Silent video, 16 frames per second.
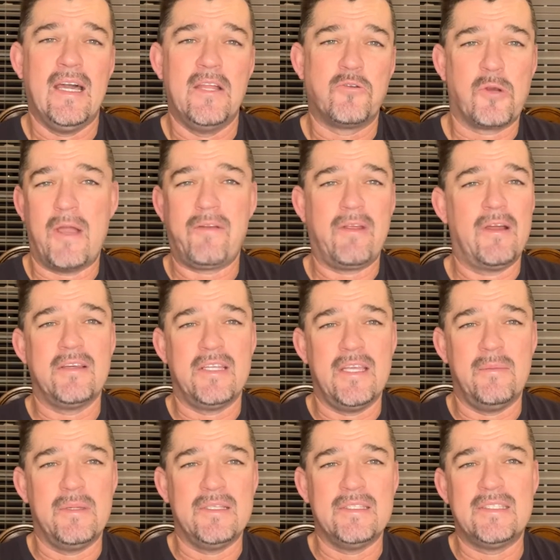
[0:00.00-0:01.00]
driving out
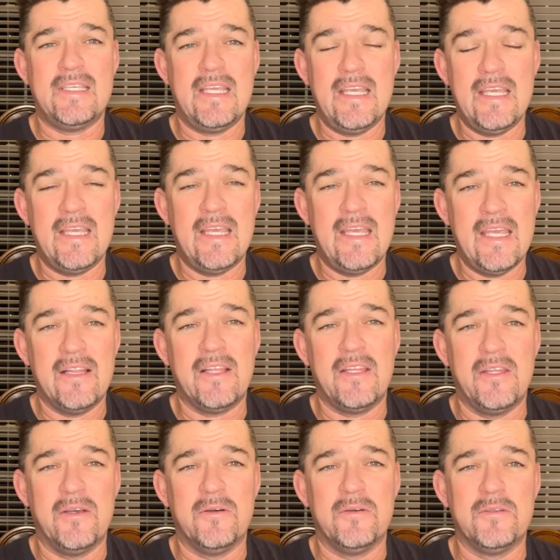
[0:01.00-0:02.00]
demons,
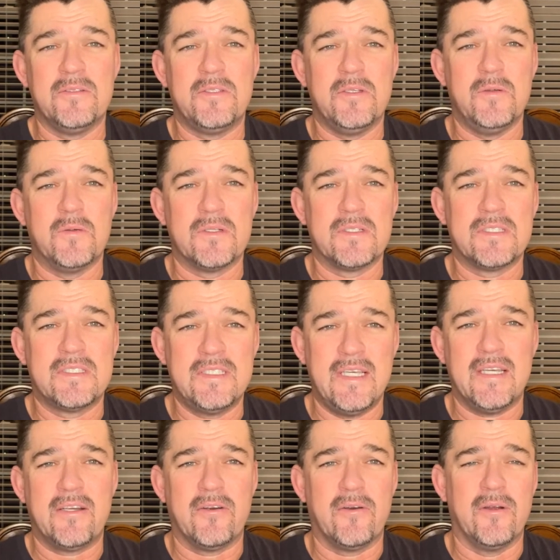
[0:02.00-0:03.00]
healing those who were
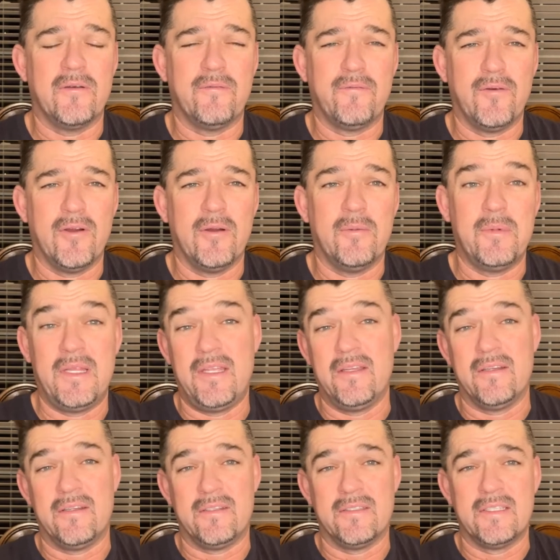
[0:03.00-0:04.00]
sick or infirmed,
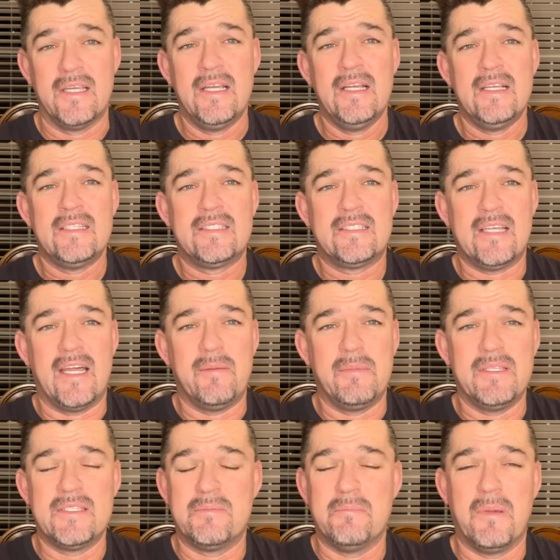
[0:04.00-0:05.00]
healed Simon's